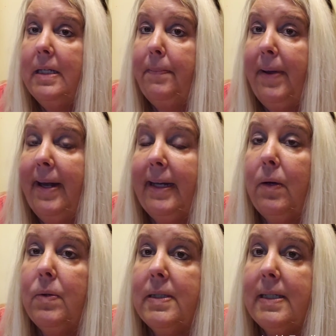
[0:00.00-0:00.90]
Depending
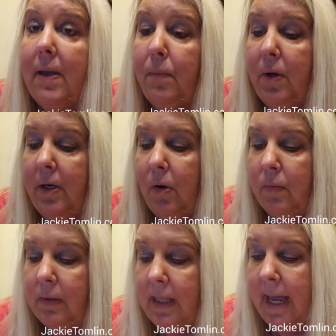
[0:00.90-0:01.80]
on someone or
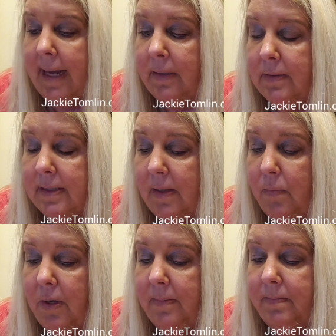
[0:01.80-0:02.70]
relying on
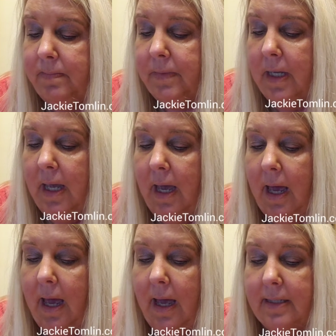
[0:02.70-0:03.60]
someone,
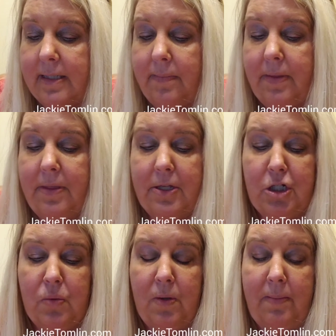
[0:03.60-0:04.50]
something that
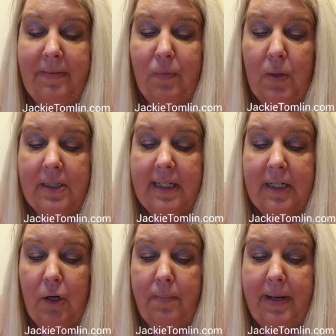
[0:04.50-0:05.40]
you will be
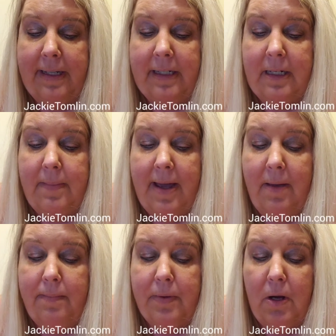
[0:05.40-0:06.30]
voicing your opinion
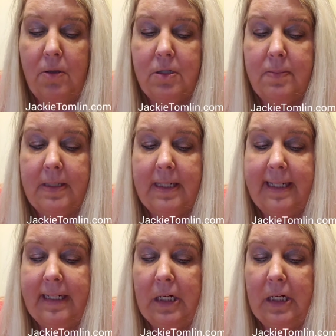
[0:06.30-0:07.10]
about, but ultimately